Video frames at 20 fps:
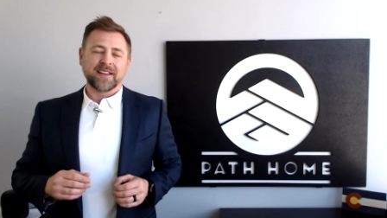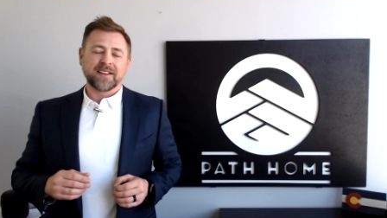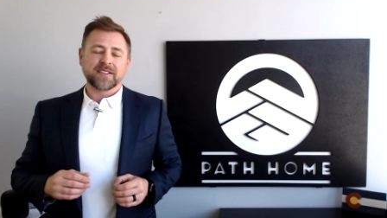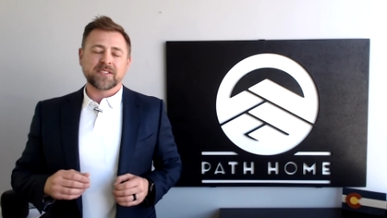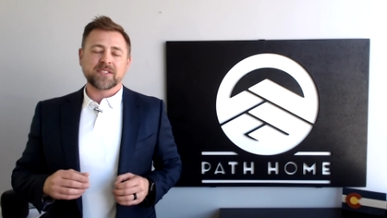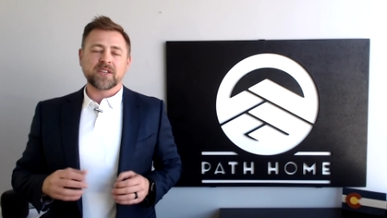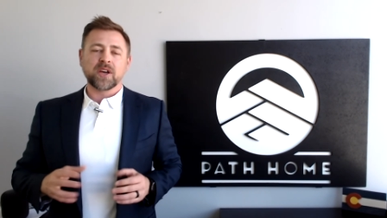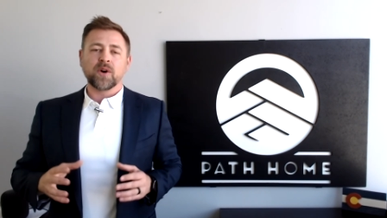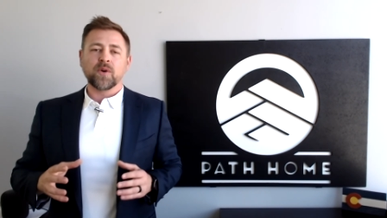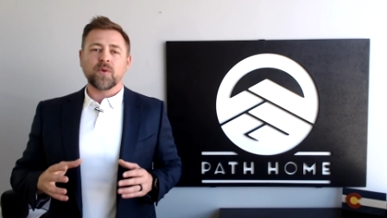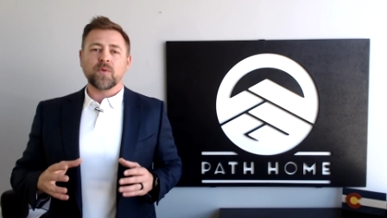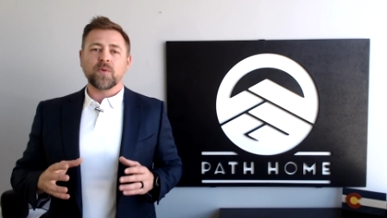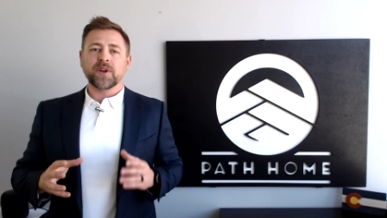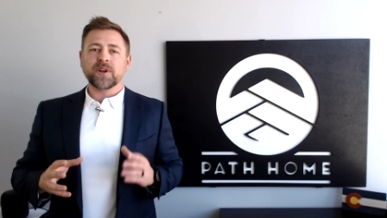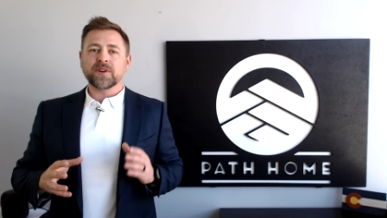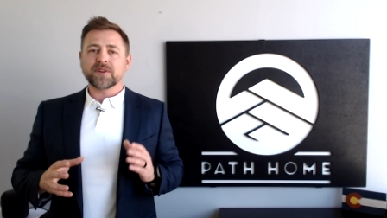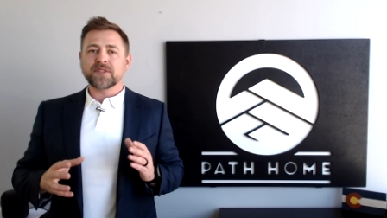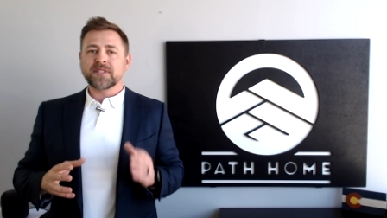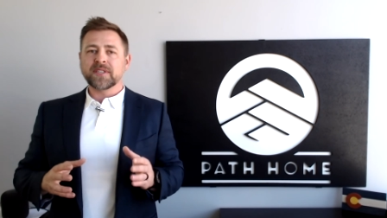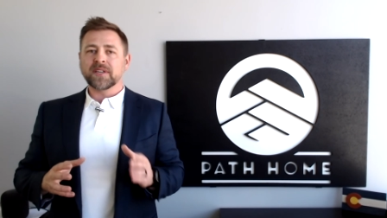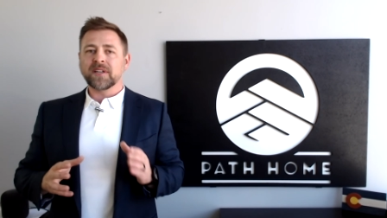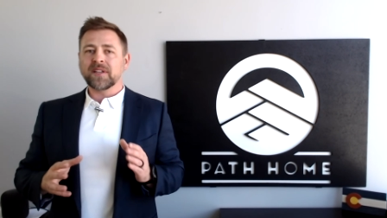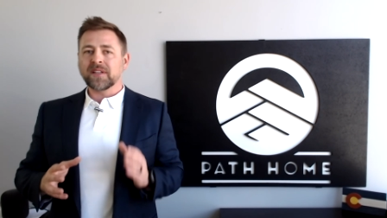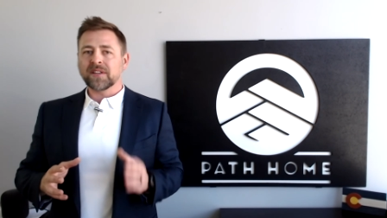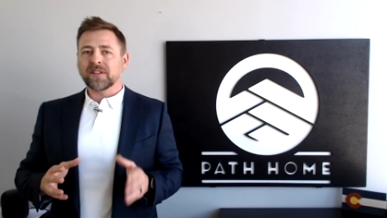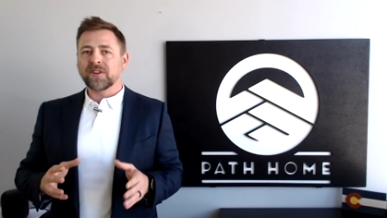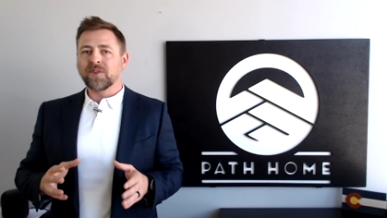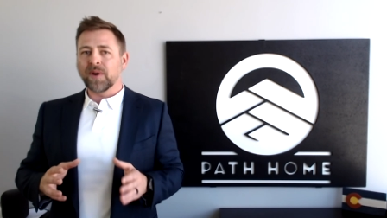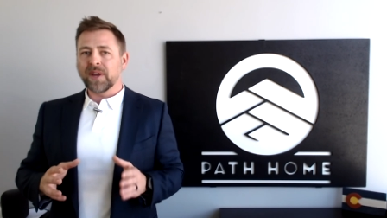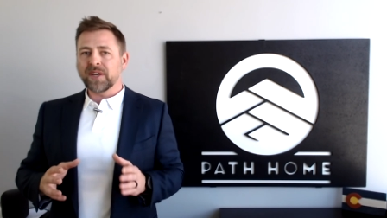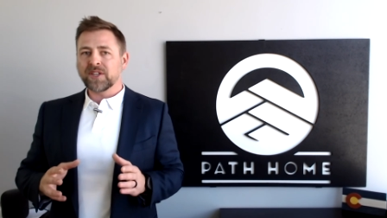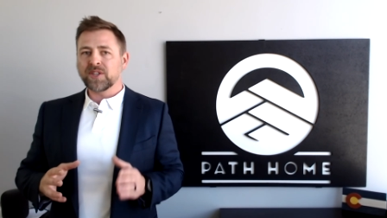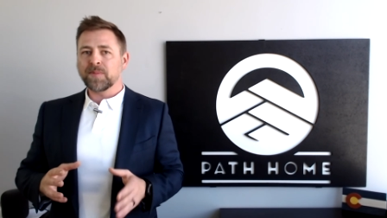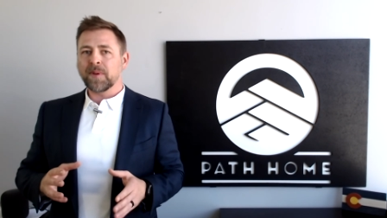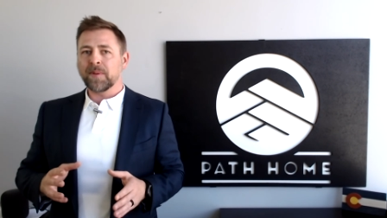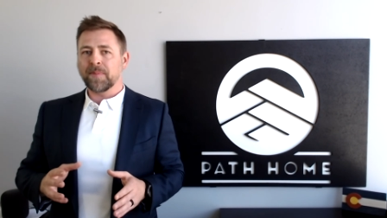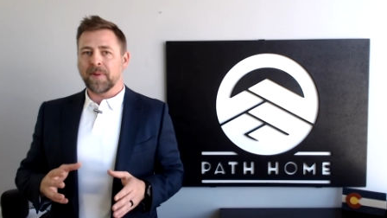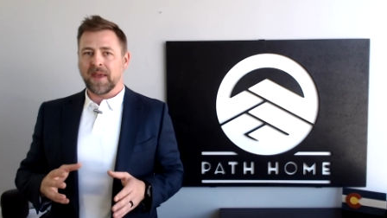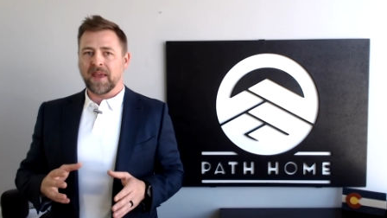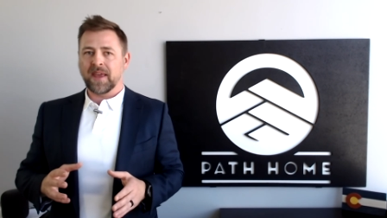So, well, you're still going to
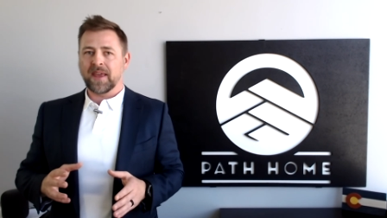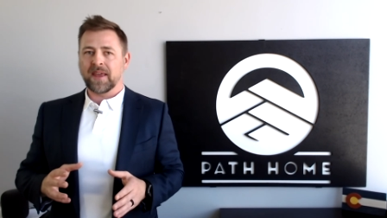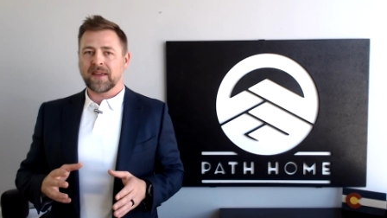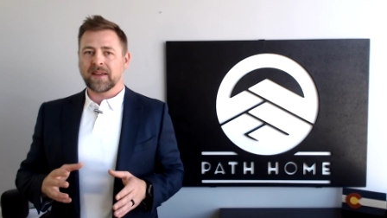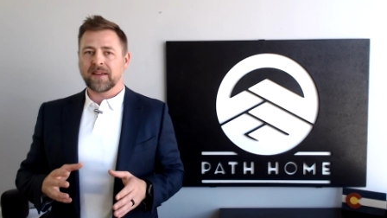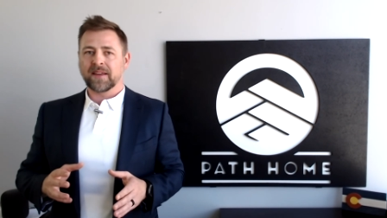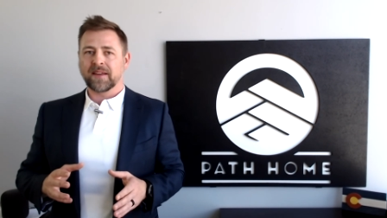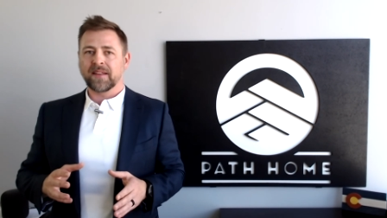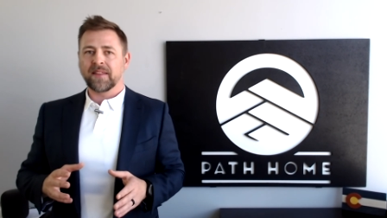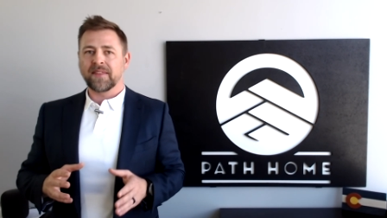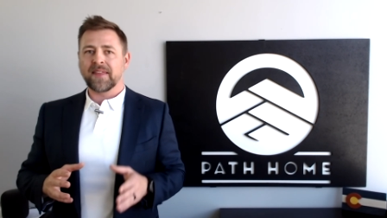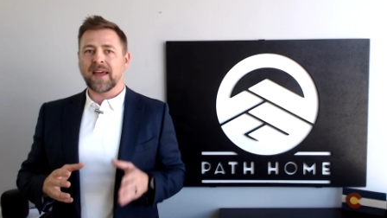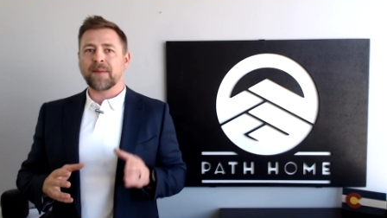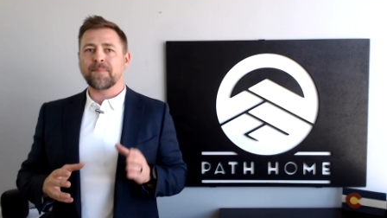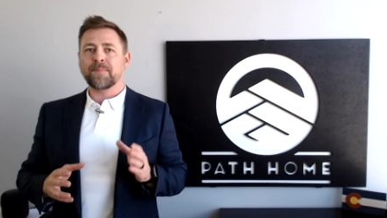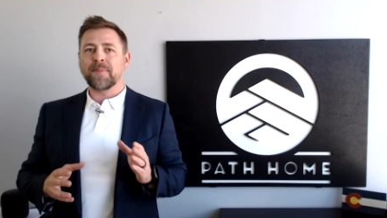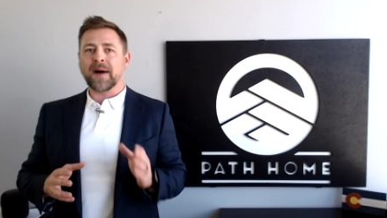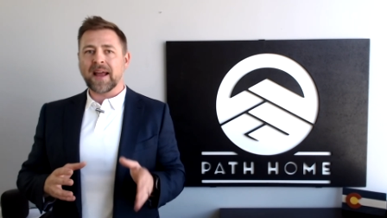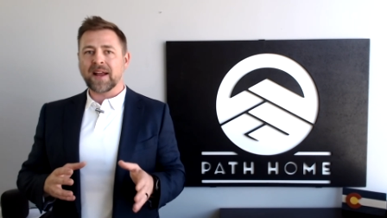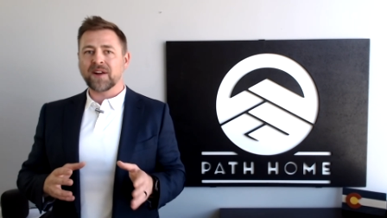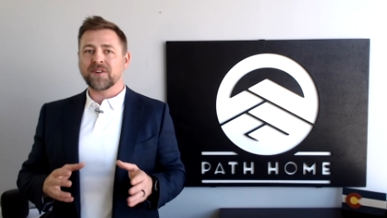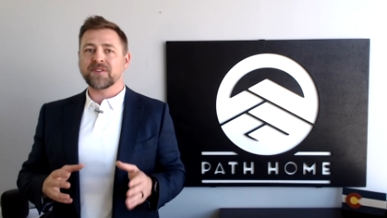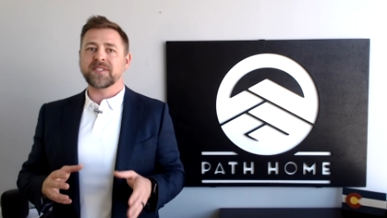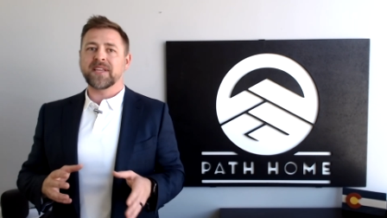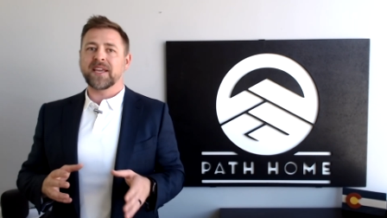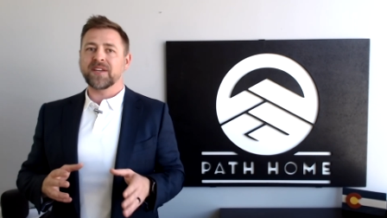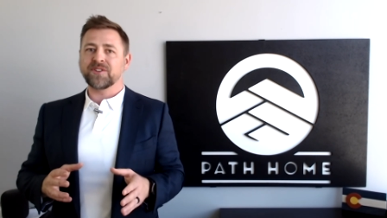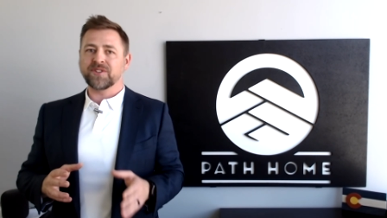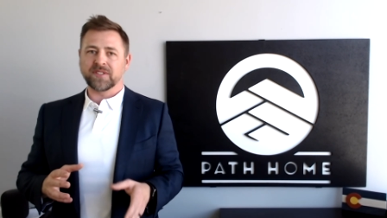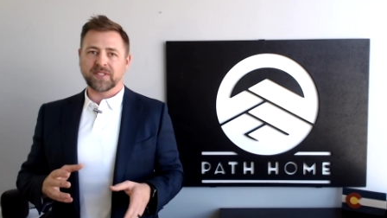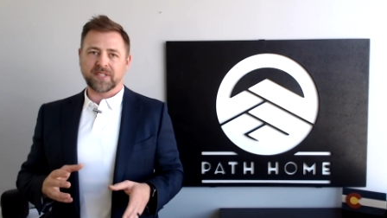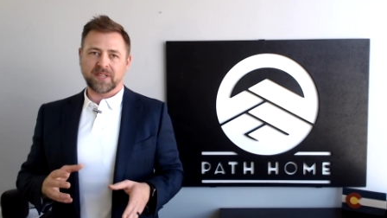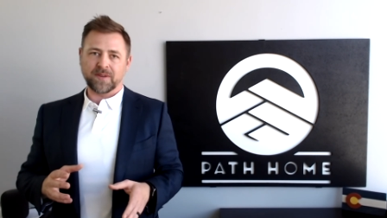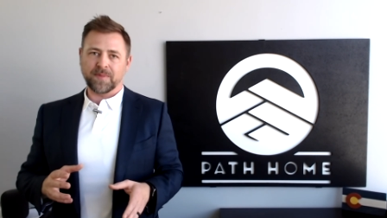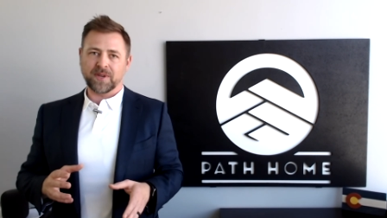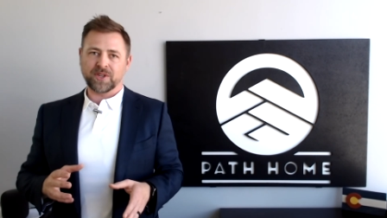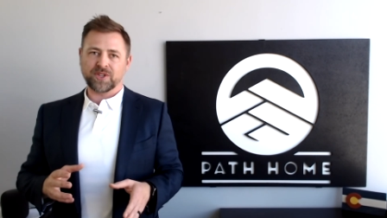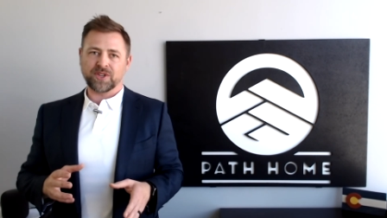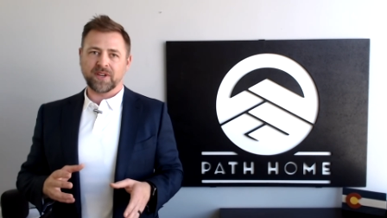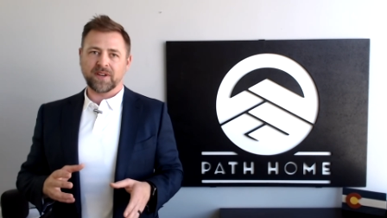be paying that buyer's agent's
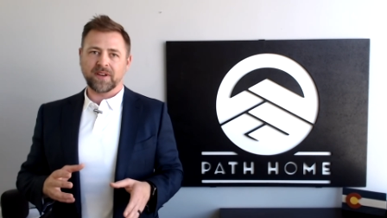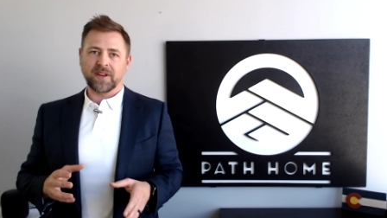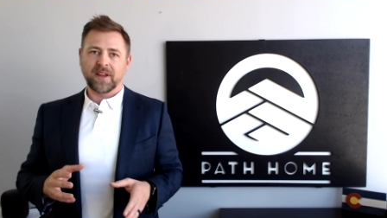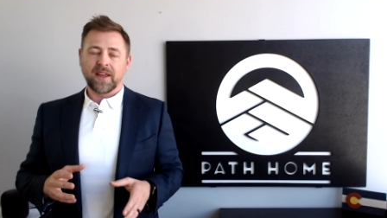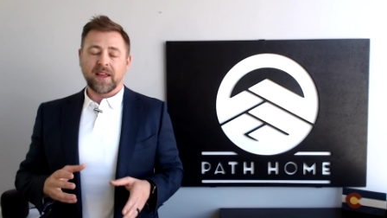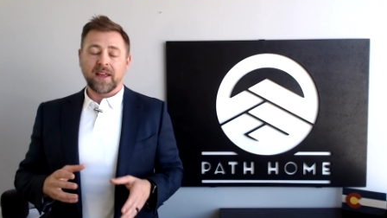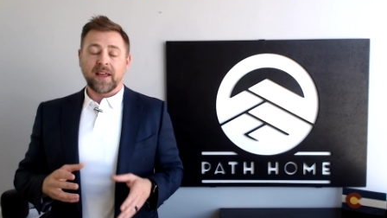commission.